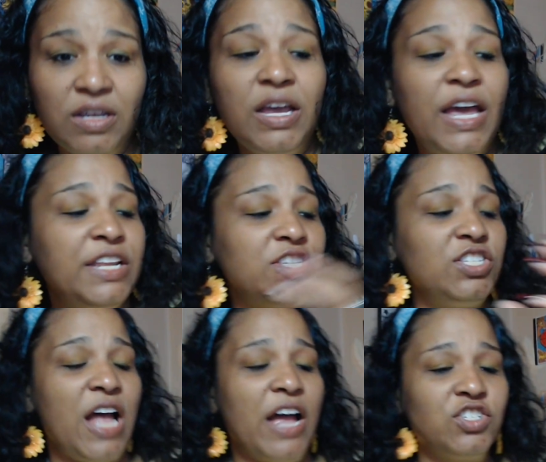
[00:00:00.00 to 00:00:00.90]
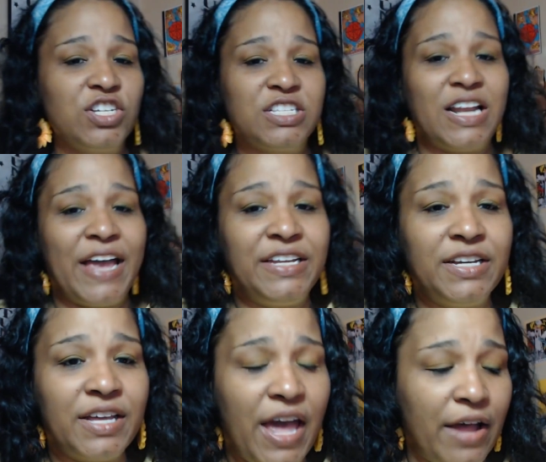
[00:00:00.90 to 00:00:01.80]
It is not just lighting a
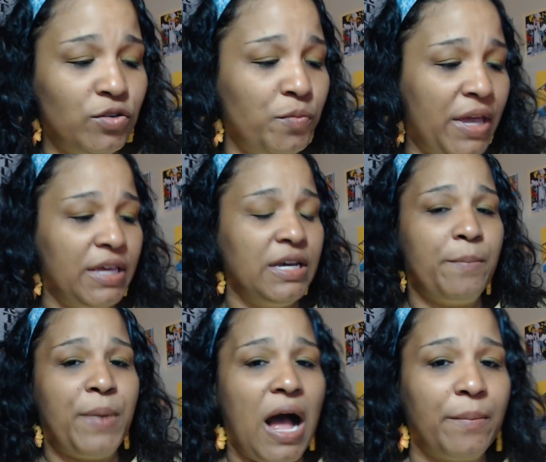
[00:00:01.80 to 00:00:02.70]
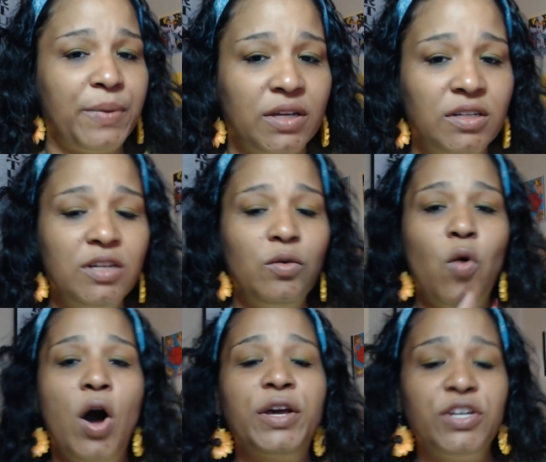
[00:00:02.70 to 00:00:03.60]
candle, making a puppet,
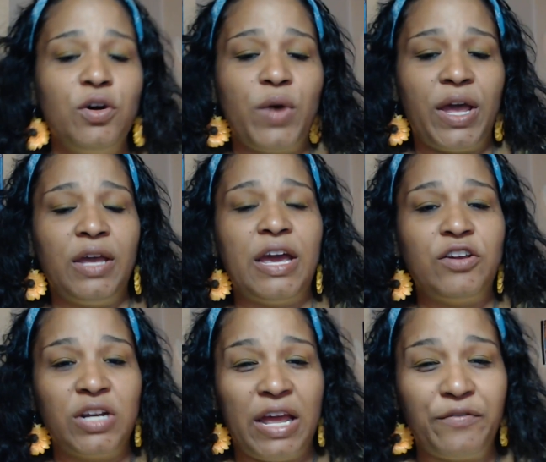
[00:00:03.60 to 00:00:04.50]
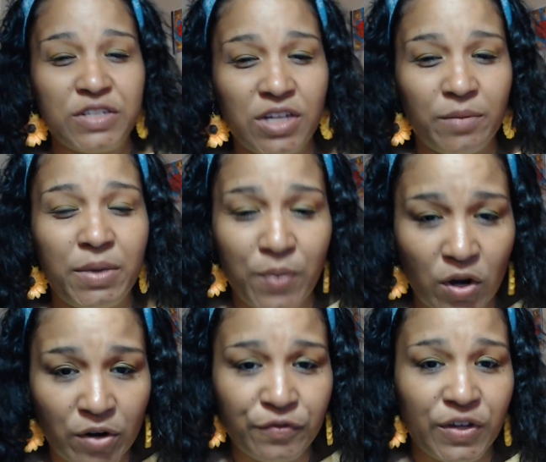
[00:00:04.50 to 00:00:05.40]
walking away, and your life is going to be
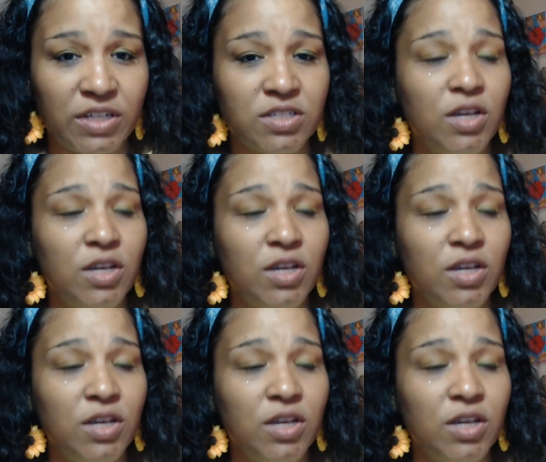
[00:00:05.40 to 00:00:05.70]
perfect.